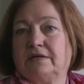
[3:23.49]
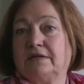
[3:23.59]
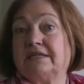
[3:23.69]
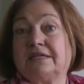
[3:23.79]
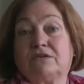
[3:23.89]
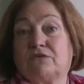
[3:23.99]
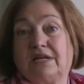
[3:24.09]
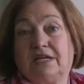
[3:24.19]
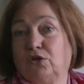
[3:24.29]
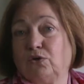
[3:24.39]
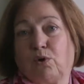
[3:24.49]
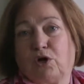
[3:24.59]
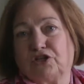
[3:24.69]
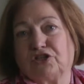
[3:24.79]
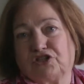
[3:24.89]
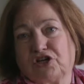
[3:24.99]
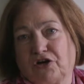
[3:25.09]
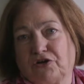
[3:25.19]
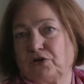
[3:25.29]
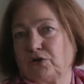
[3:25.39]
They didn't really know where to
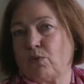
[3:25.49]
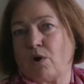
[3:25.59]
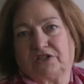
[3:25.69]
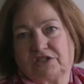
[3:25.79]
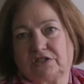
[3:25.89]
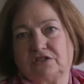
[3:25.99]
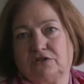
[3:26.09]
turn or what to do.